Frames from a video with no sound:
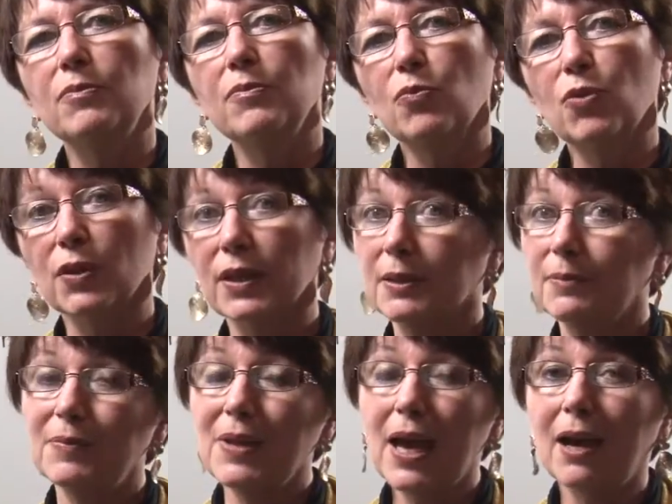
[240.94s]
really
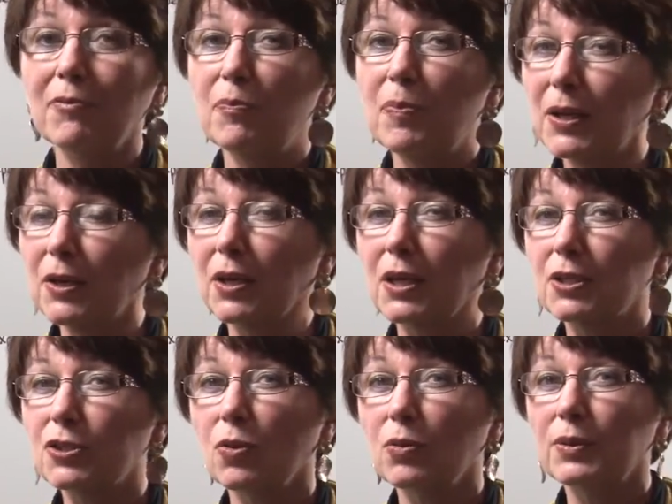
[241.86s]
have better
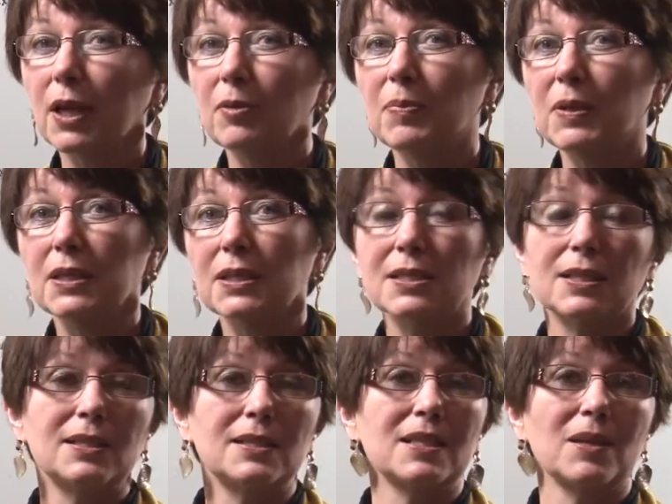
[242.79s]
controlled diabetes
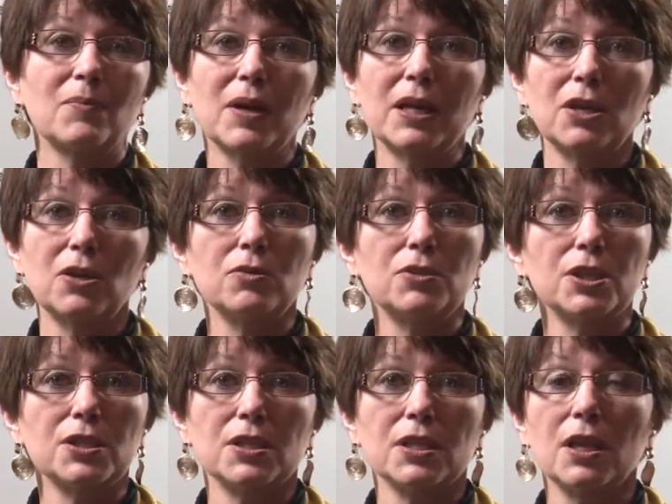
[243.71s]
than somebody who
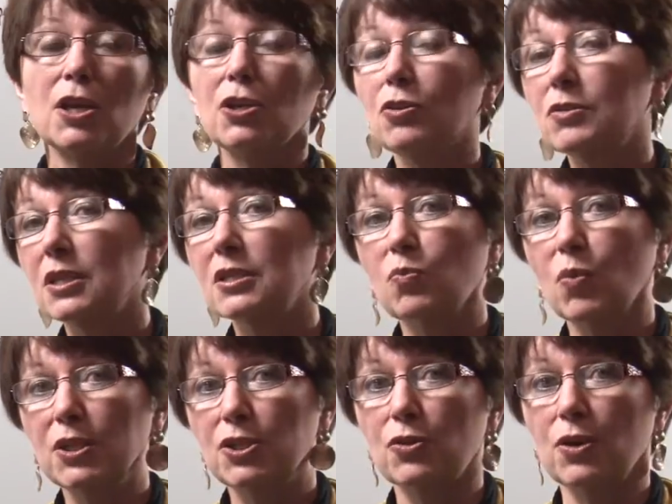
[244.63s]
just uses
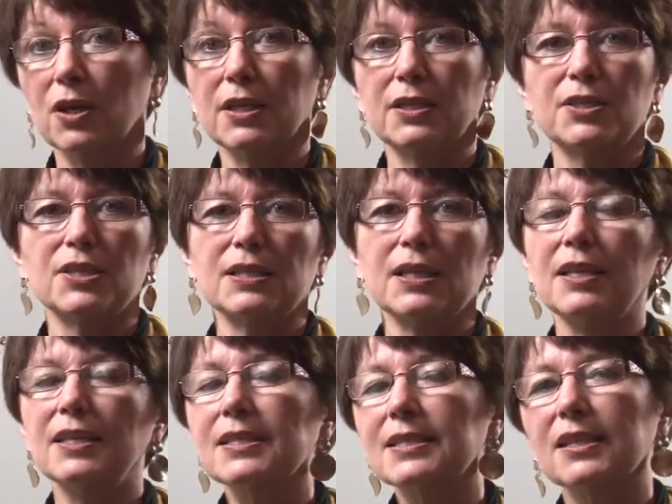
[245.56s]
one drug and just
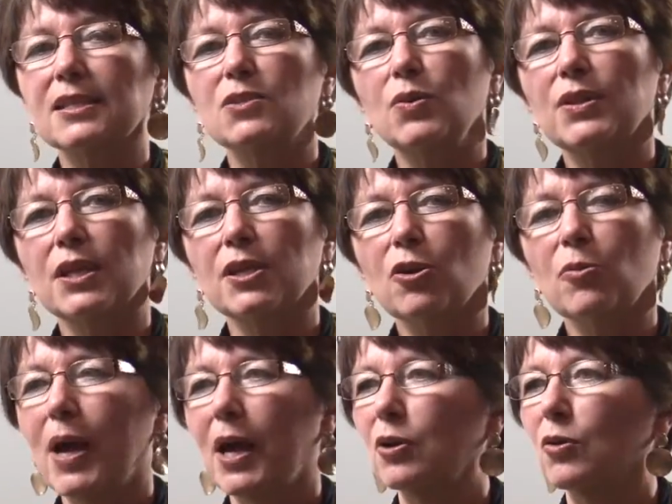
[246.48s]
kind of sticks with it no
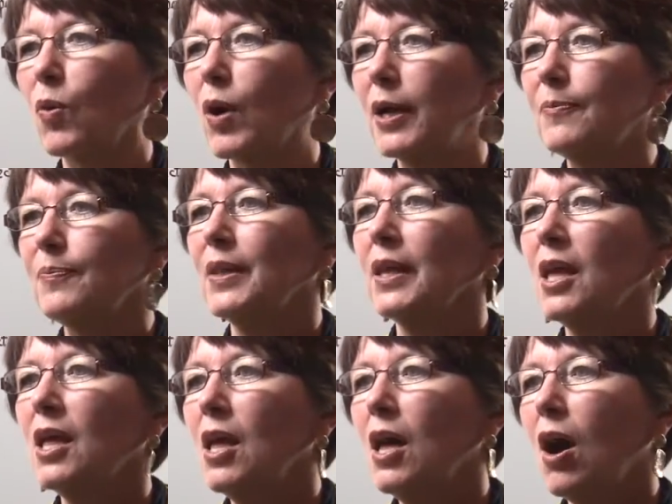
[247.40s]
matter what.
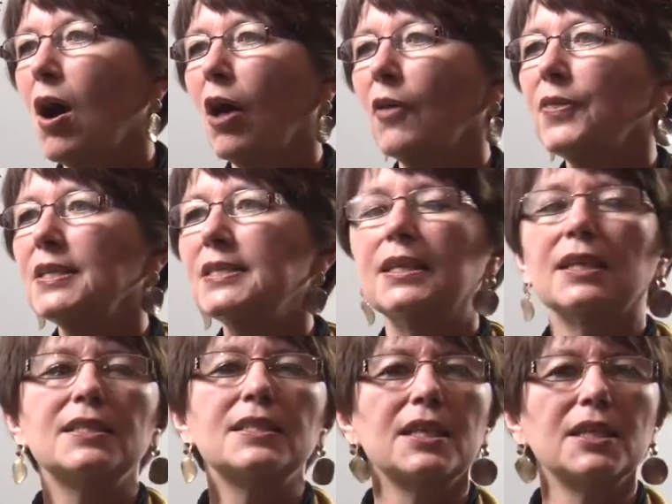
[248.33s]
All these
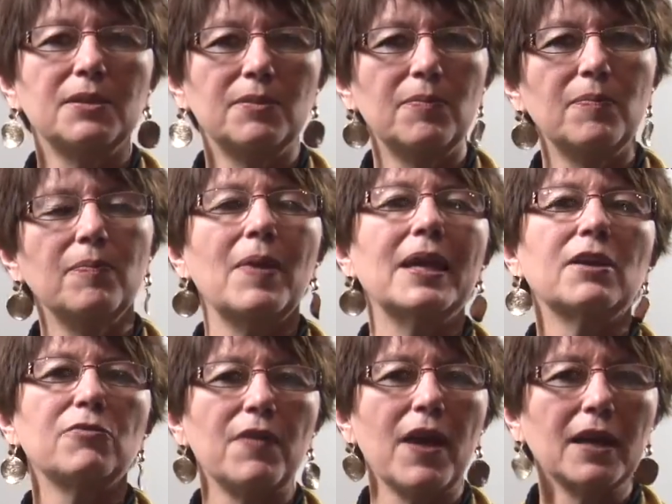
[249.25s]
things can make a